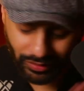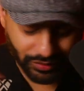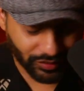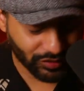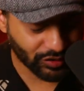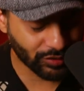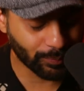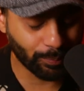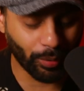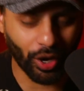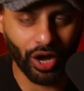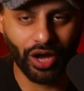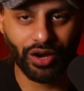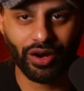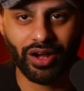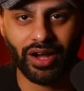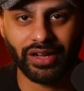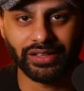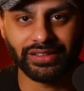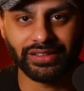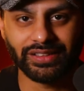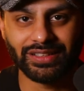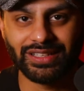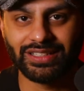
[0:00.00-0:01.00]
spot
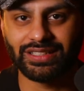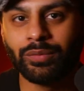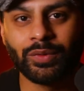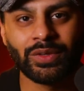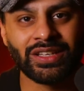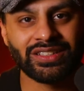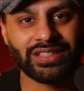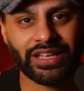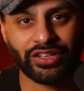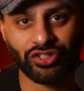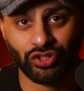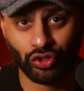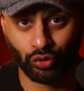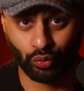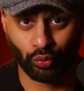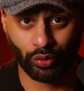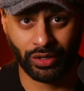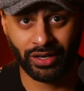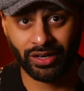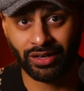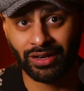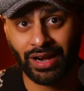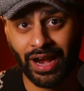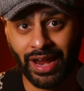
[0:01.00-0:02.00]
on because I
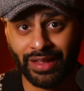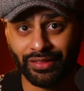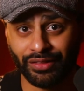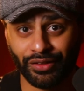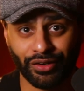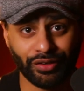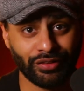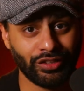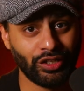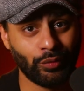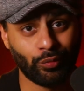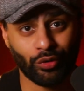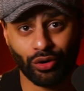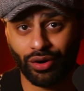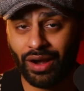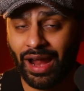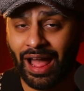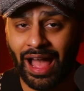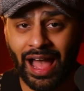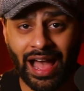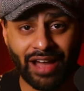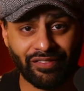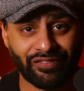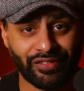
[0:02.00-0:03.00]
swear I literally wore
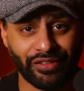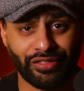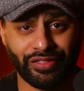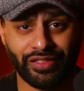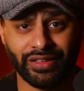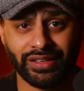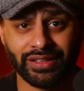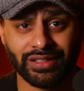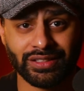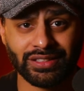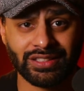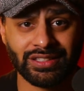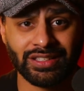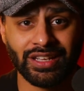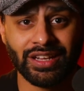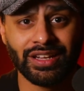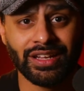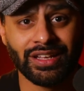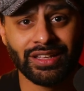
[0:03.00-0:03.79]
half the things